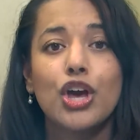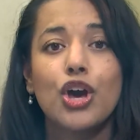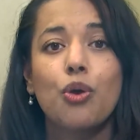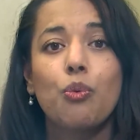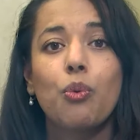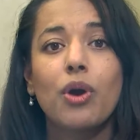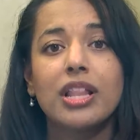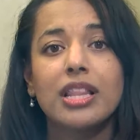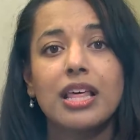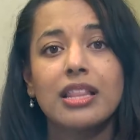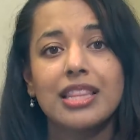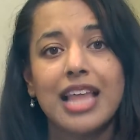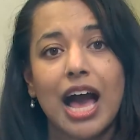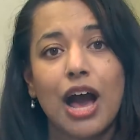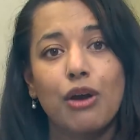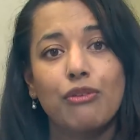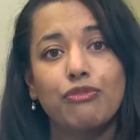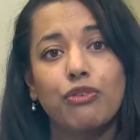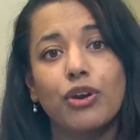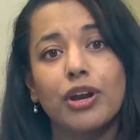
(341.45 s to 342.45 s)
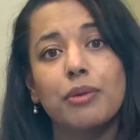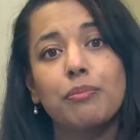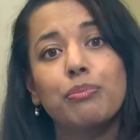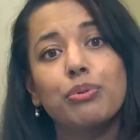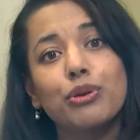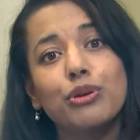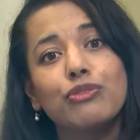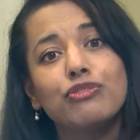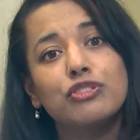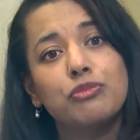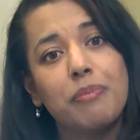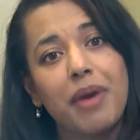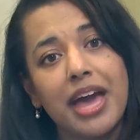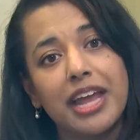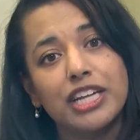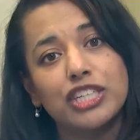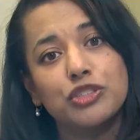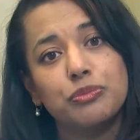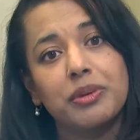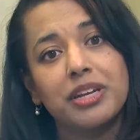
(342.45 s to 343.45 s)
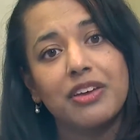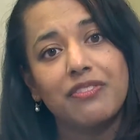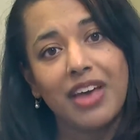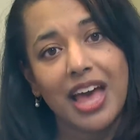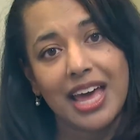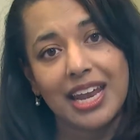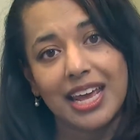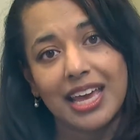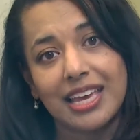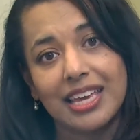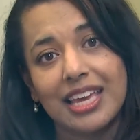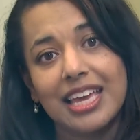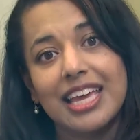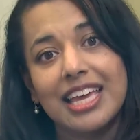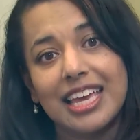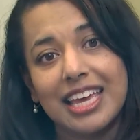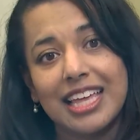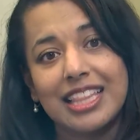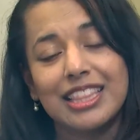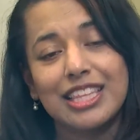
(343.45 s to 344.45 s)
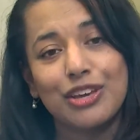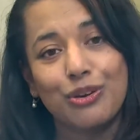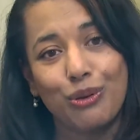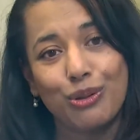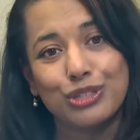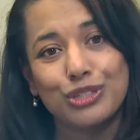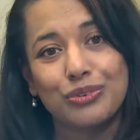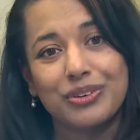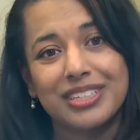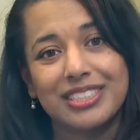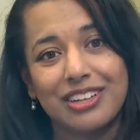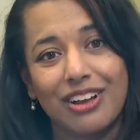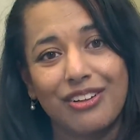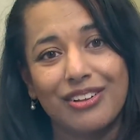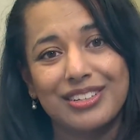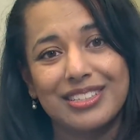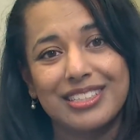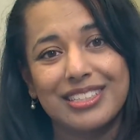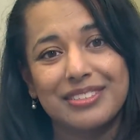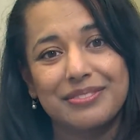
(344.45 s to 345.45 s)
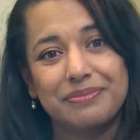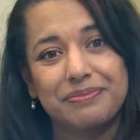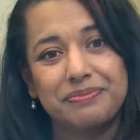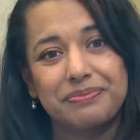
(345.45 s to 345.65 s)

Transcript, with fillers: will allow for improved management of headache in the older adult.